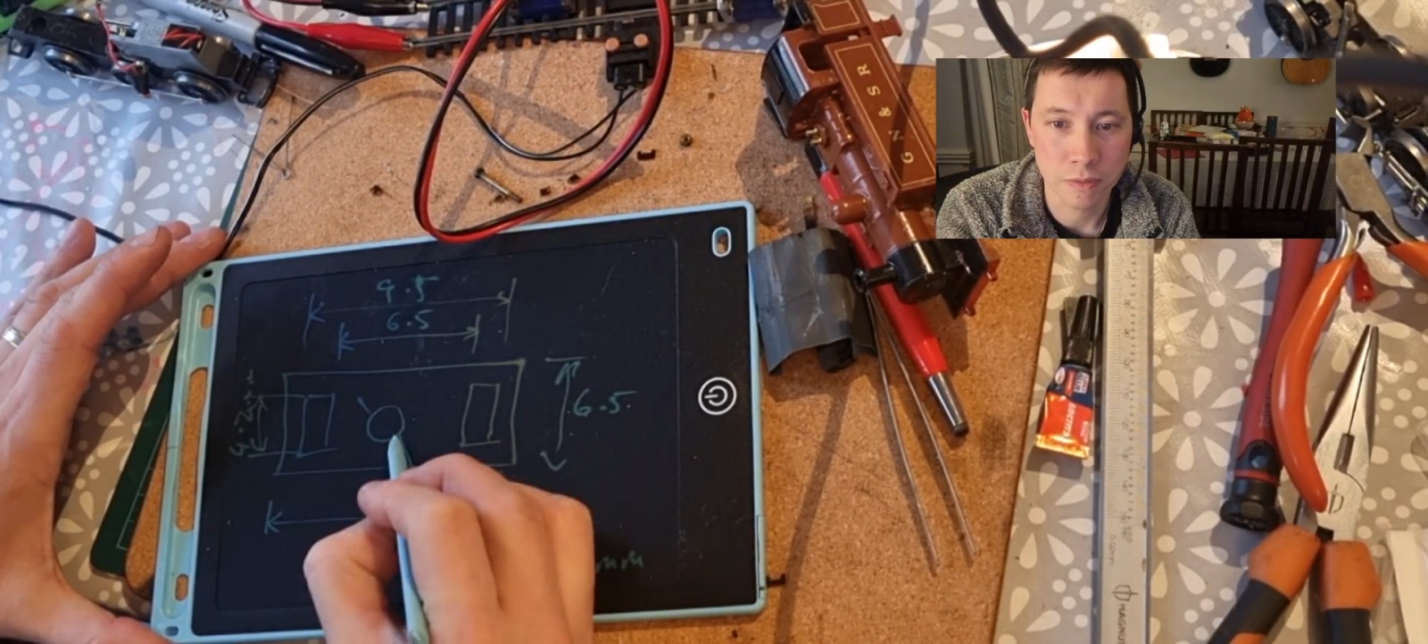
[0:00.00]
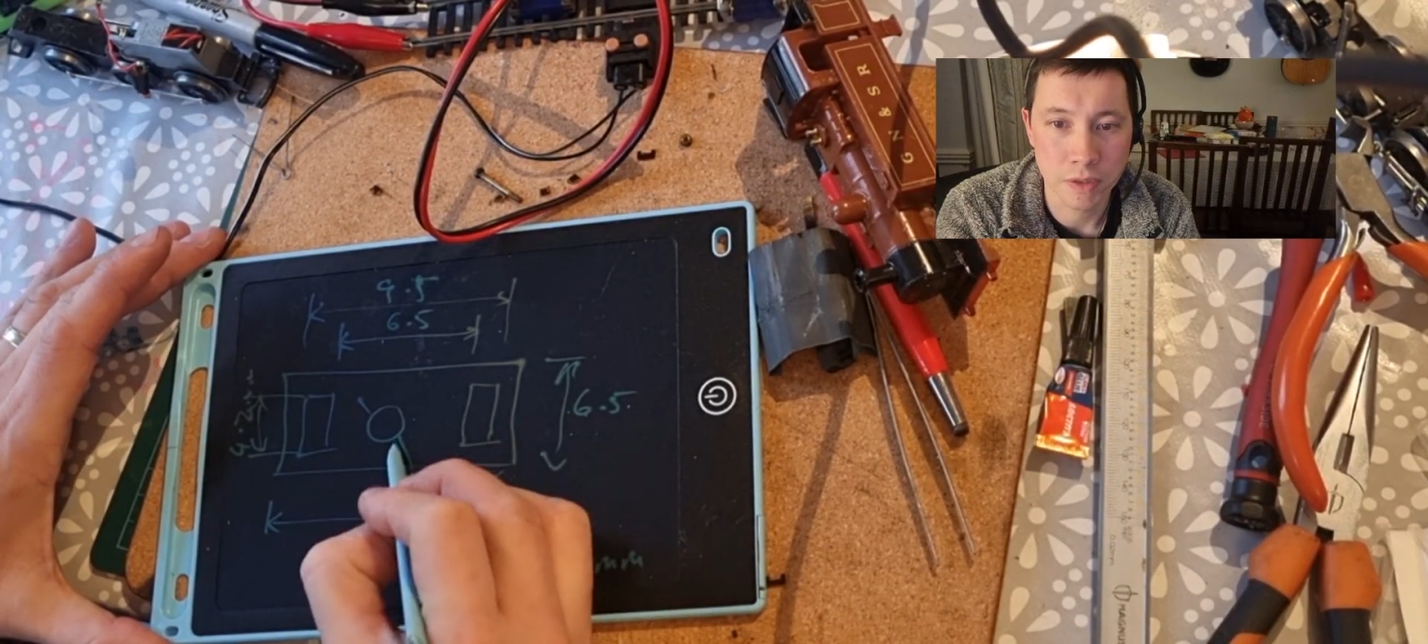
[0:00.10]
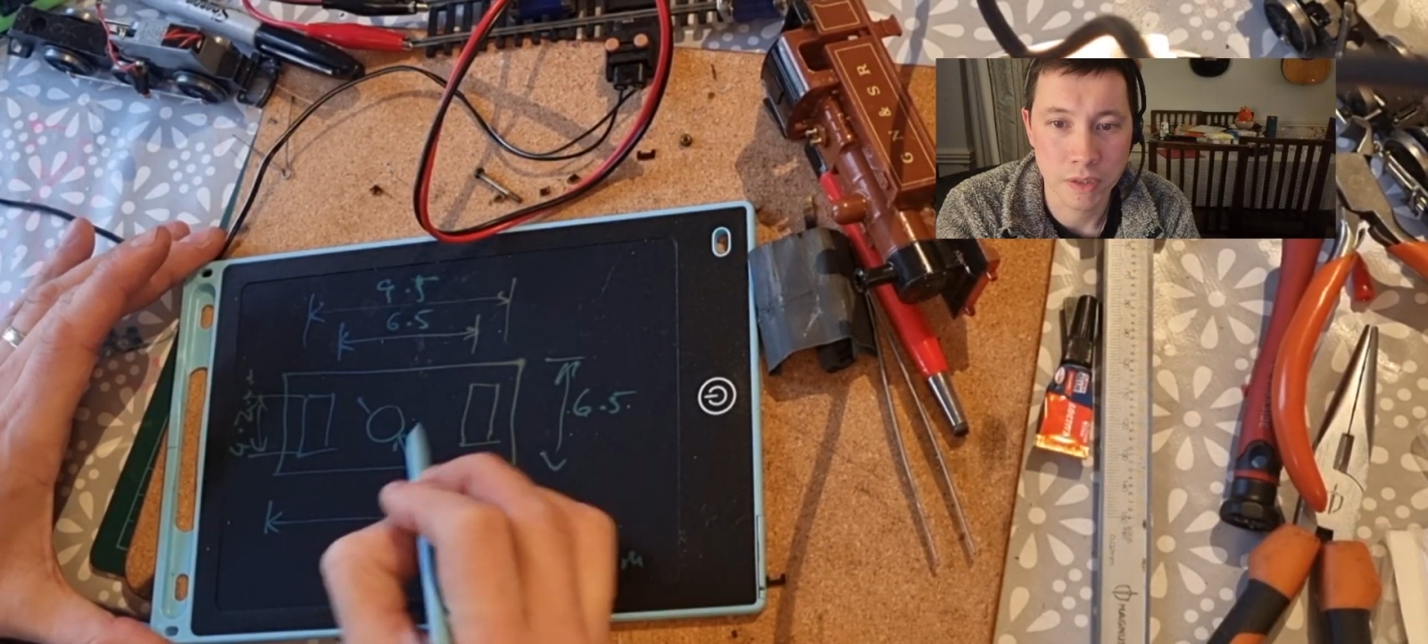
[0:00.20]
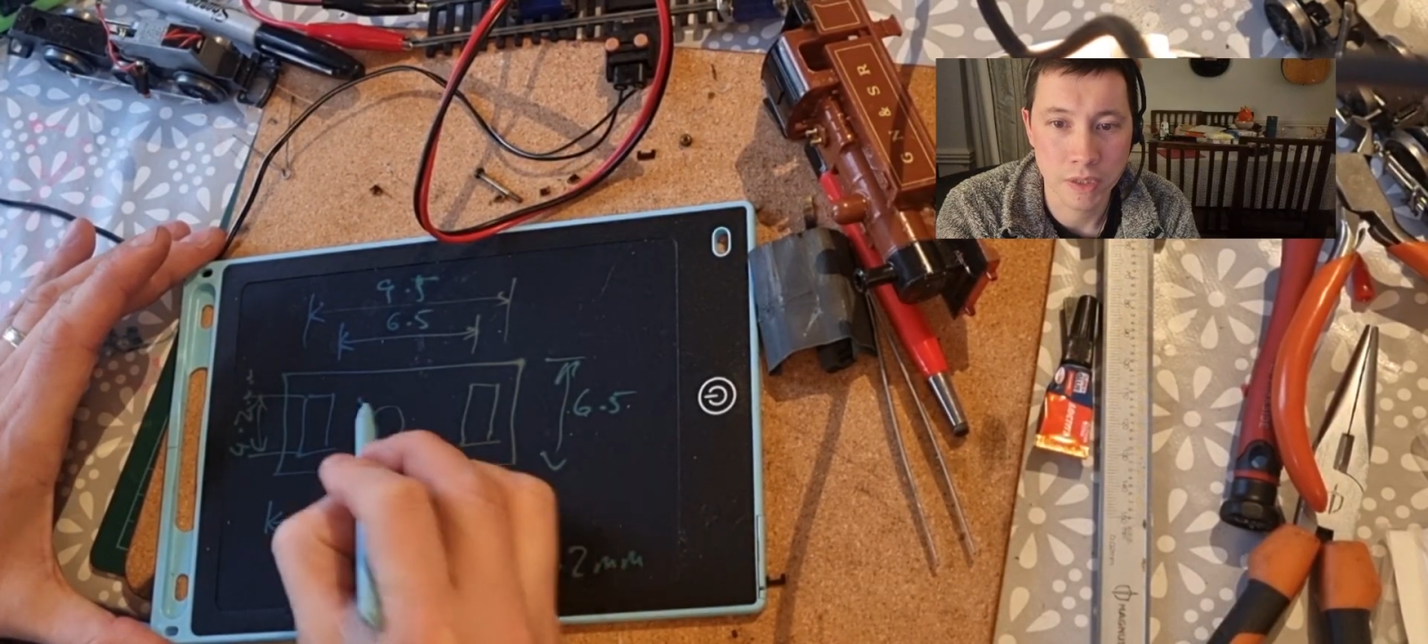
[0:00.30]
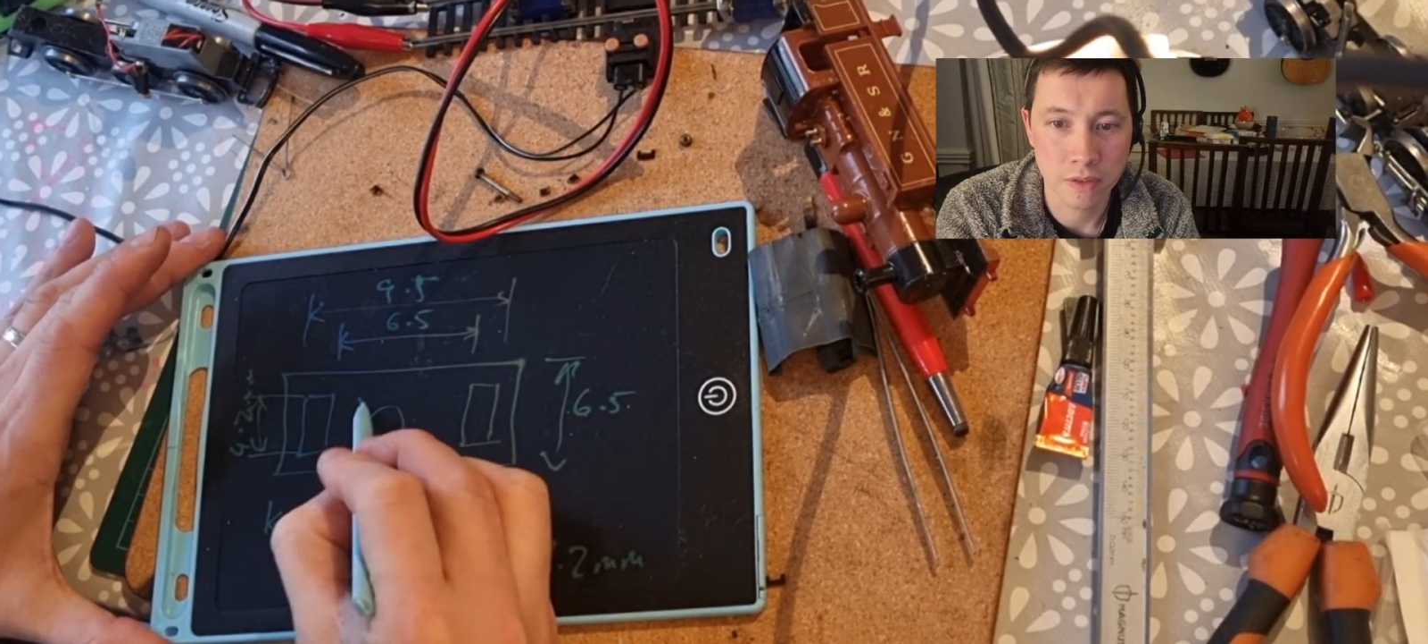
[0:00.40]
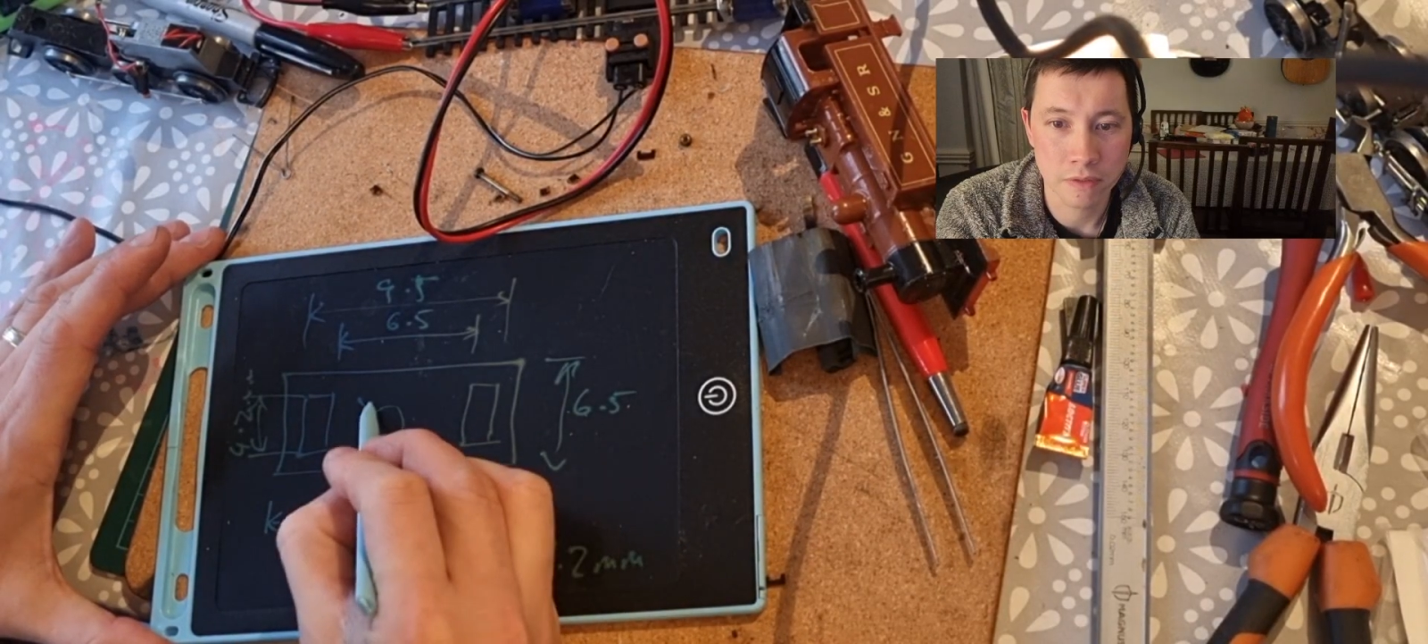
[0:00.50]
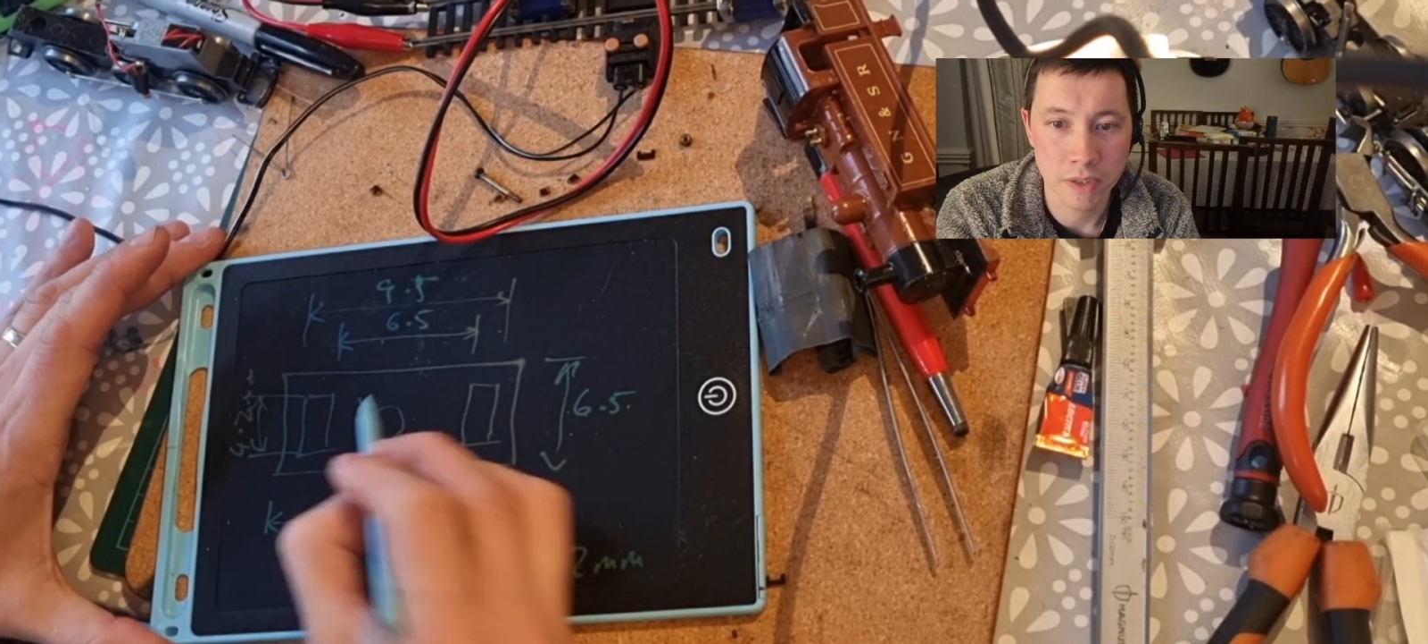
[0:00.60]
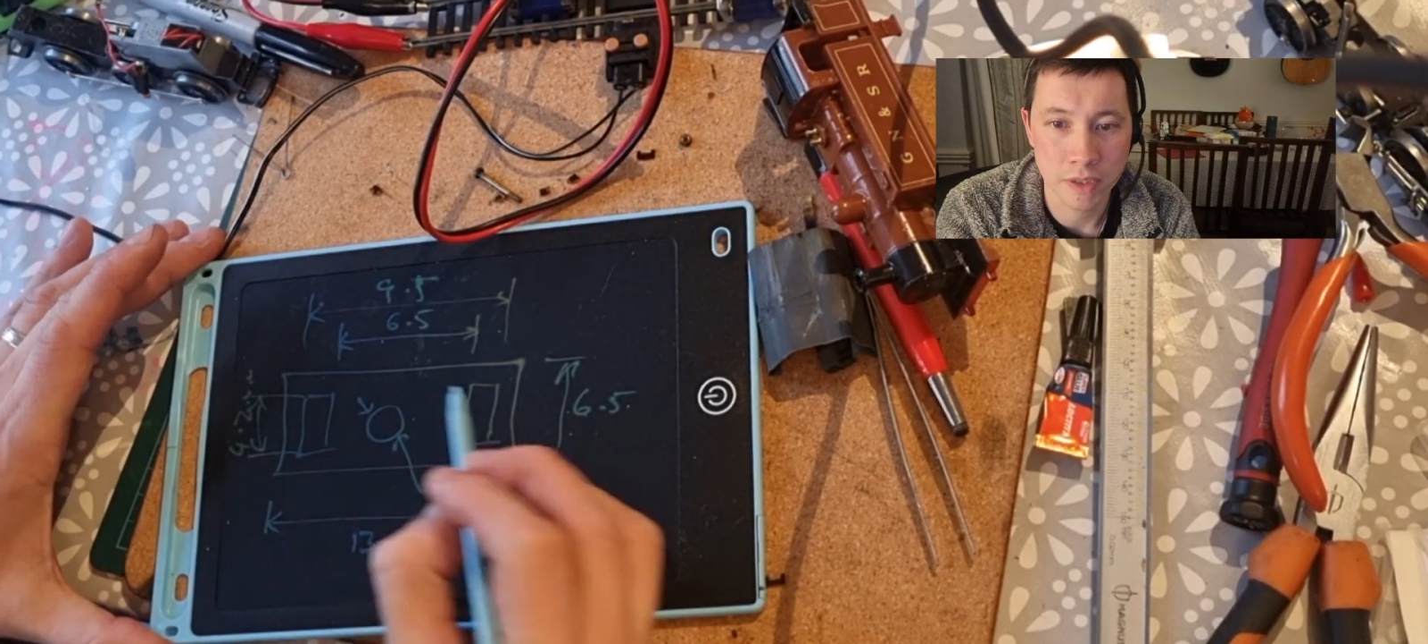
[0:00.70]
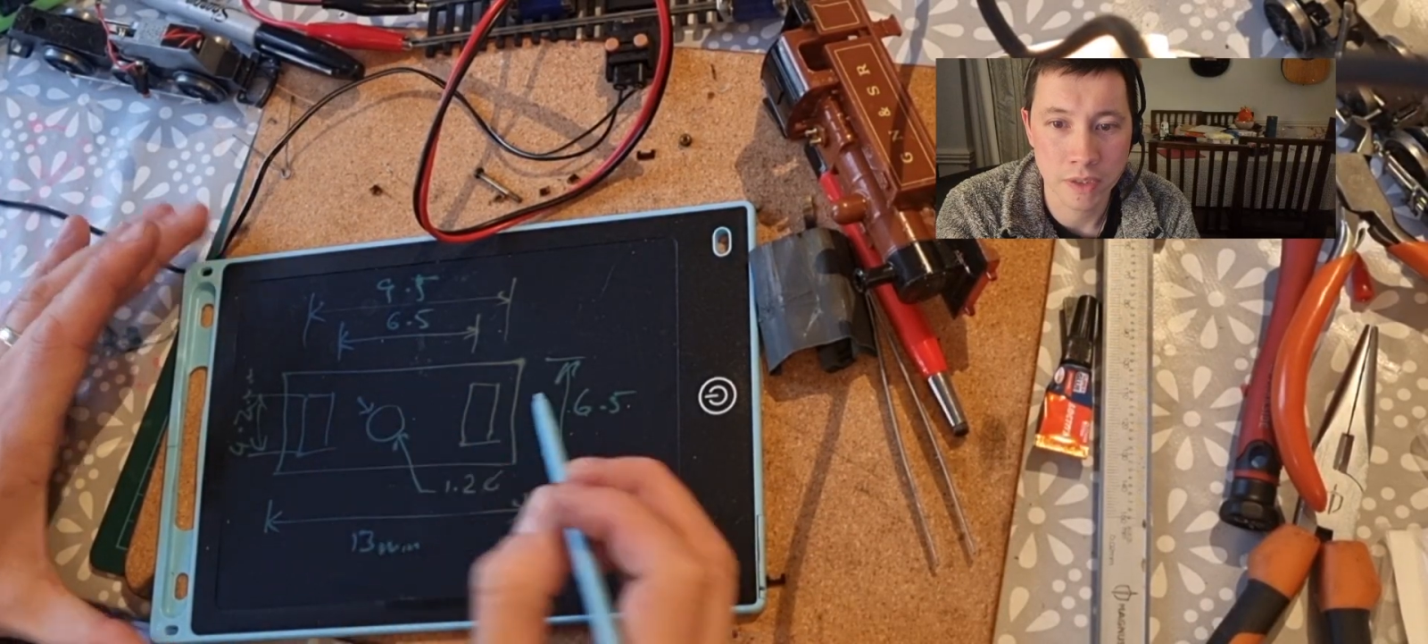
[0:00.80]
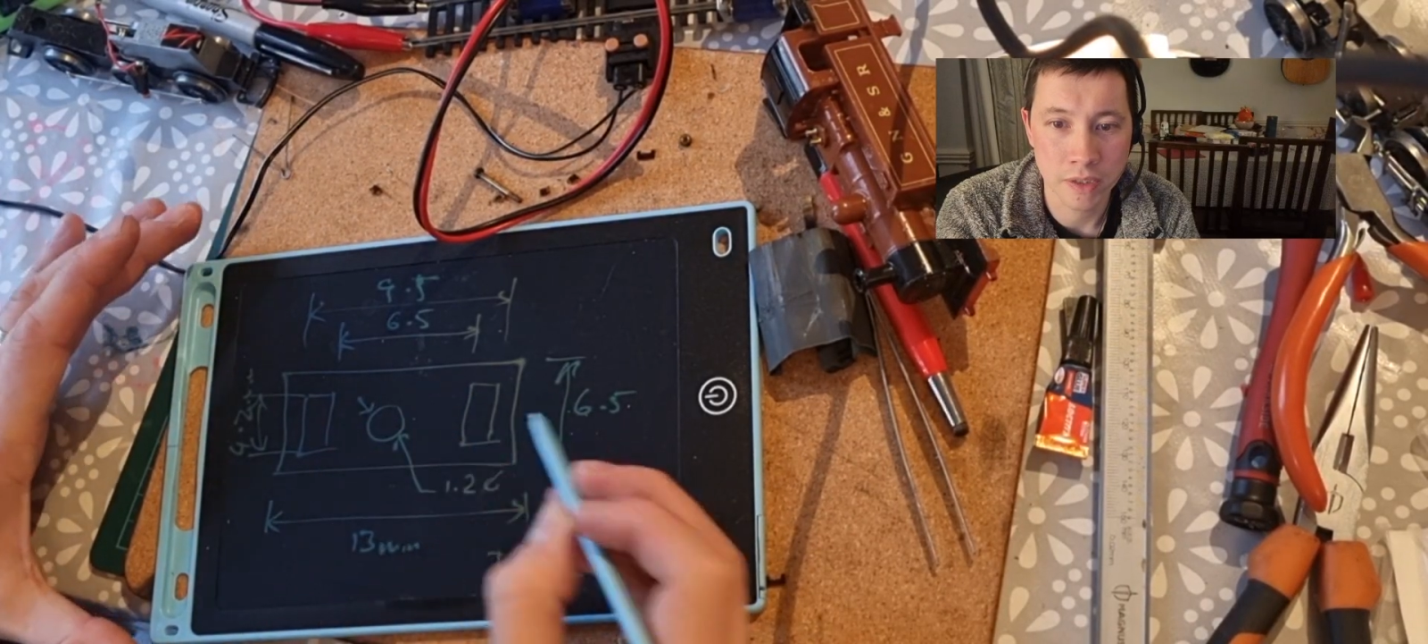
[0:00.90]
work out
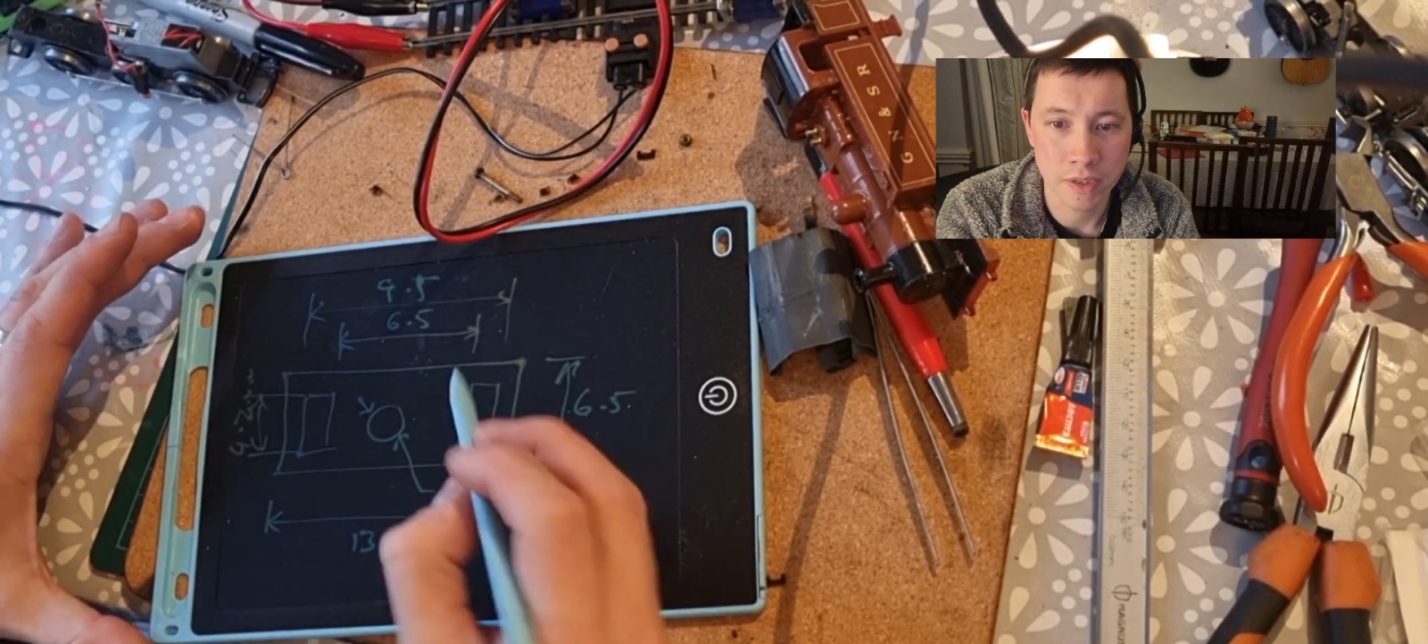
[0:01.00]
the